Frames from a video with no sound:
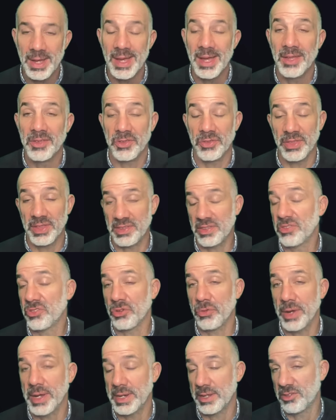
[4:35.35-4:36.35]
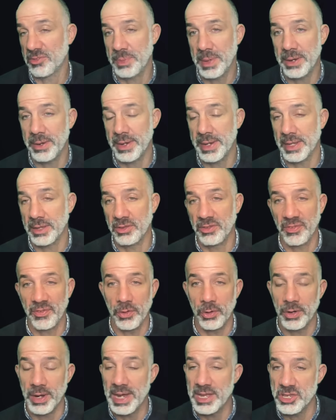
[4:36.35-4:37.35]
So this is a great experience
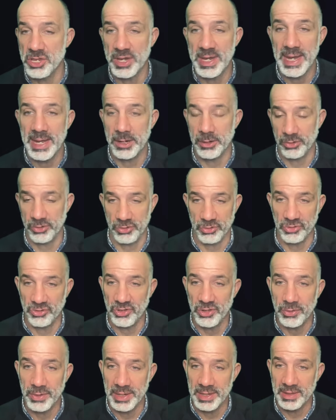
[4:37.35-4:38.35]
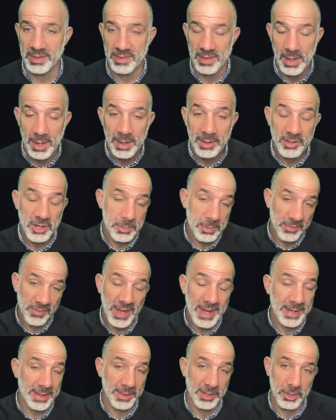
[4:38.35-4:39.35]
for educators or students to
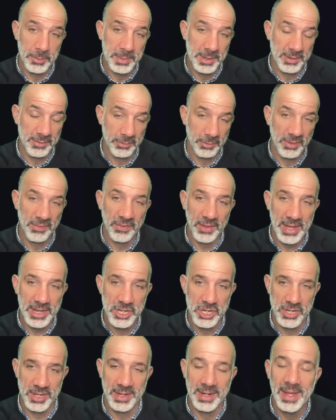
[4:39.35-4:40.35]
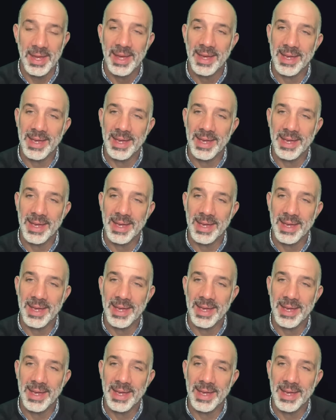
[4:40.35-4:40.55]
provide a little bit of reflection,